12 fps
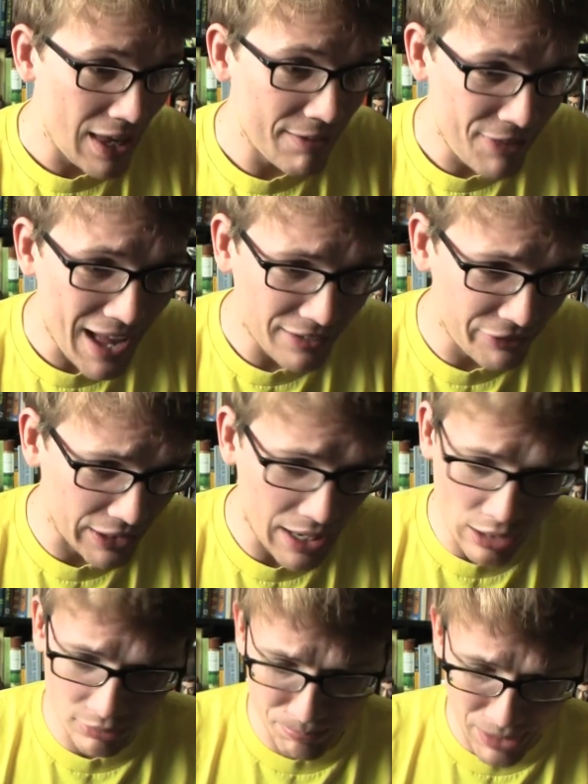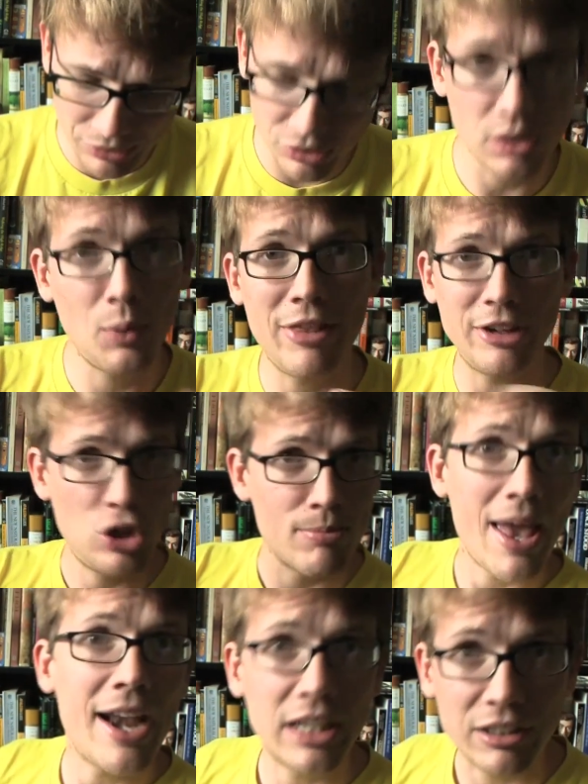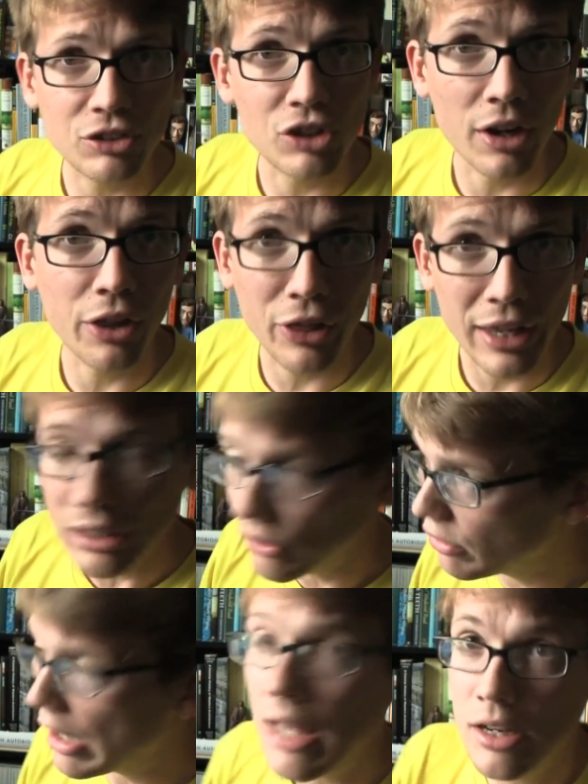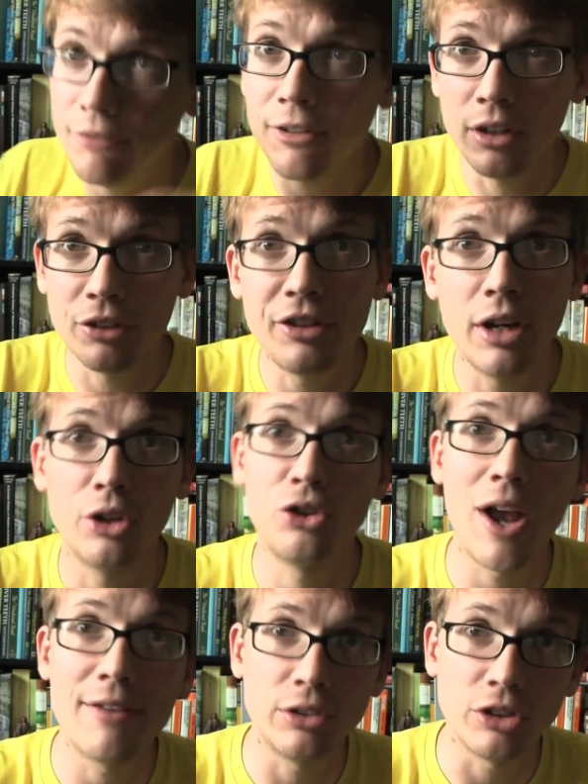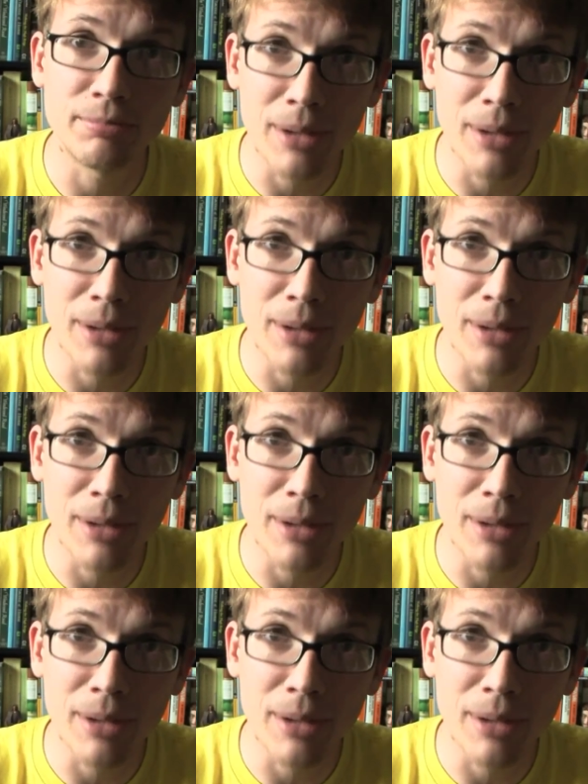And if that's the case, based on the way that humanity has done things, and if interstellar travel is